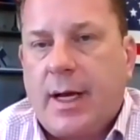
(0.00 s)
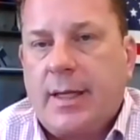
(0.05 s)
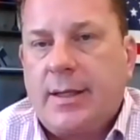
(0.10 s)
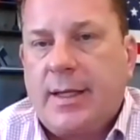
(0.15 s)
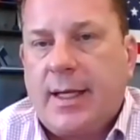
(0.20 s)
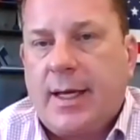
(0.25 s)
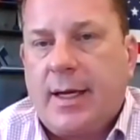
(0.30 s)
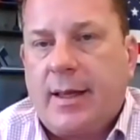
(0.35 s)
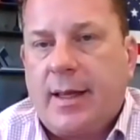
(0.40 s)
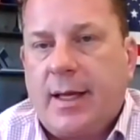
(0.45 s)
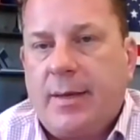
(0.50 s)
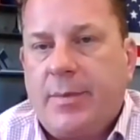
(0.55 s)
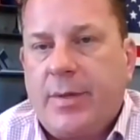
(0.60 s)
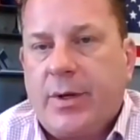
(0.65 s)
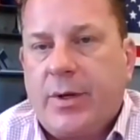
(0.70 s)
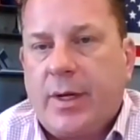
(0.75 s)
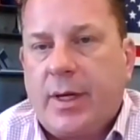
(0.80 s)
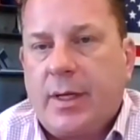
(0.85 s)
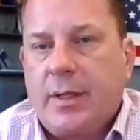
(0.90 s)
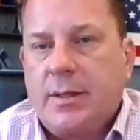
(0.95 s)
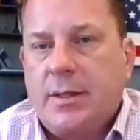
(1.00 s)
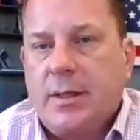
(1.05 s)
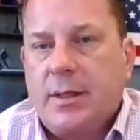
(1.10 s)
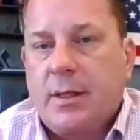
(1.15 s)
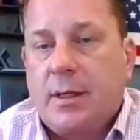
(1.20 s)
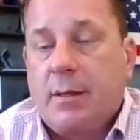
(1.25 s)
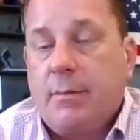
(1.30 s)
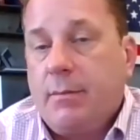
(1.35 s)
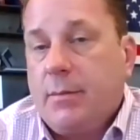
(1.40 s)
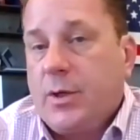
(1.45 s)
at the end of that period
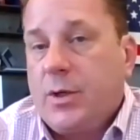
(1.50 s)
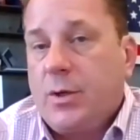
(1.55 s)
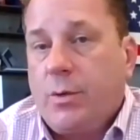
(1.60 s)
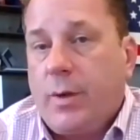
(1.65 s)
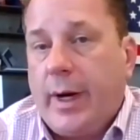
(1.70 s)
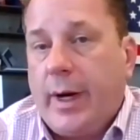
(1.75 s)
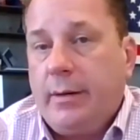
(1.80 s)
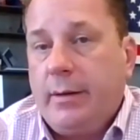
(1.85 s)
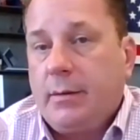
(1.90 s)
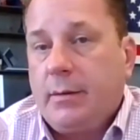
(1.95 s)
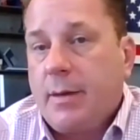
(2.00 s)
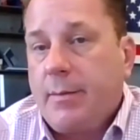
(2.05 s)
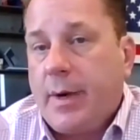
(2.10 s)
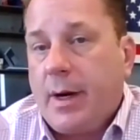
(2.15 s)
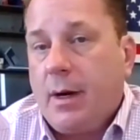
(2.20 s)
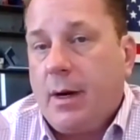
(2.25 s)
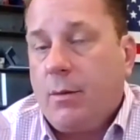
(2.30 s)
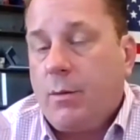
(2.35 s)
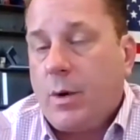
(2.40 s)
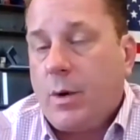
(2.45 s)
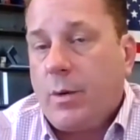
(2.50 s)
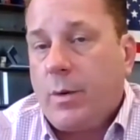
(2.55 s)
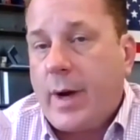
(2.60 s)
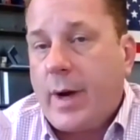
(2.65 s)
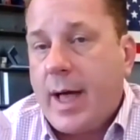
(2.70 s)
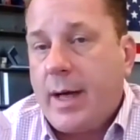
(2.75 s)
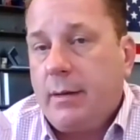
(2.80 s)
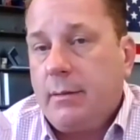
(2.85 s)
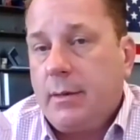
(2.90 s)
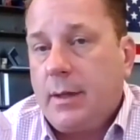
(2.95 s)
to rate and compare where we're
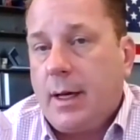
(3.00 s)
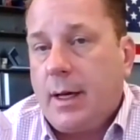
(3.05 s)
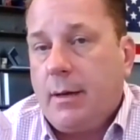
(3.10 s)
at,